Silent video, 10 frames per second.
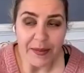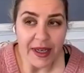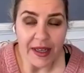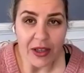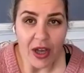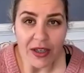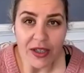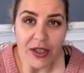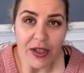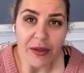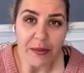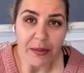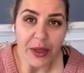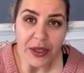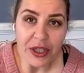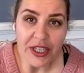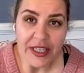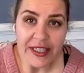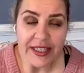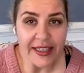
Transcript: a long-term purchase.